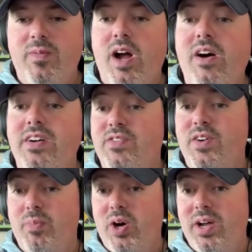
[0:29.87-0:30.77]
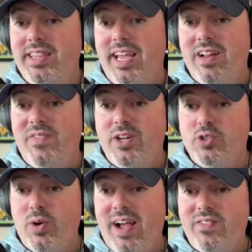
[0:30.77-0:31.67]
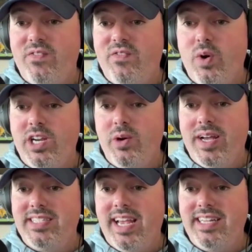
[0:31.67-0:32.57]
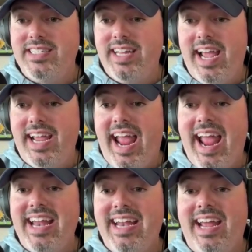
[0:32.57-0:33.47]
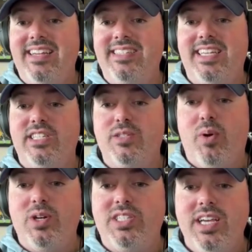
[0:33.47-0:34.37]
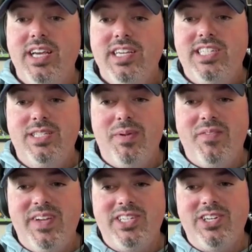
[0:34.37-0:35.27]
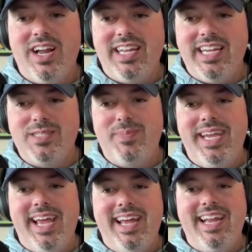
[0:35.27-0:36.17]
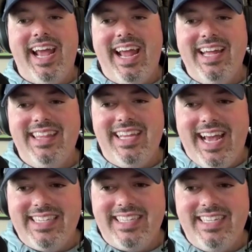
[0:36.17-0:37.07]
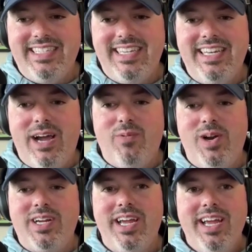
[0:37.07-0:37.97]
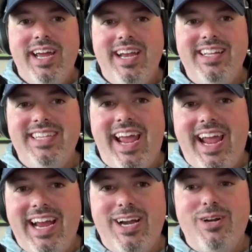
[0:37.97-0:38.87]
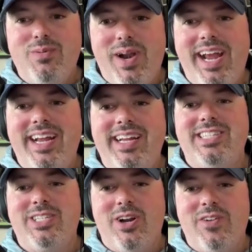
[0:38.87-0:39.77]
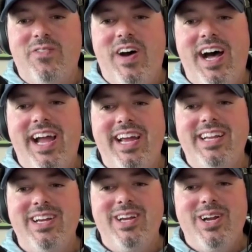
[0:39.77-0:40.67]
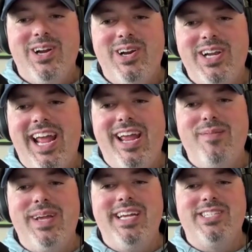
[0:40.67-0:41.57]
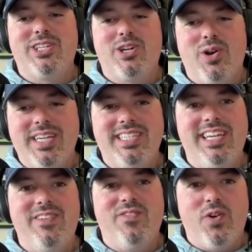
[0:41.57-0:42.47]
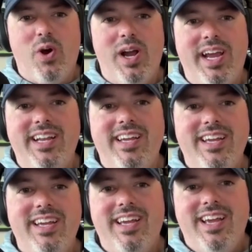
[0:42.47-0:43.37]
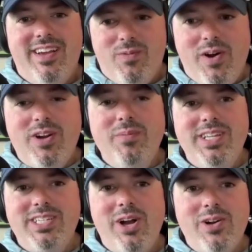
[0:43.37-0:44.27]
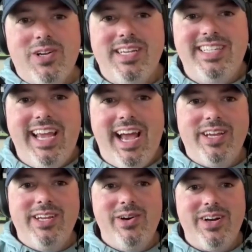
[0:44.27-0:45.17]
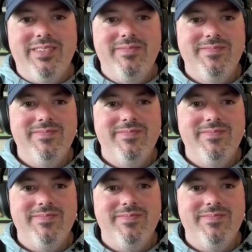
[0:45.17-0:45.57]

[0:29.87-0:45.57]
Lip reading: college football and the NFL draft for USA Today and A to Z Sports. She's been featured on ESPN and the SEC Network and is Air Raid certified. Her name is Crissy Froyd. Welcome to the show, Crissy. How you doing?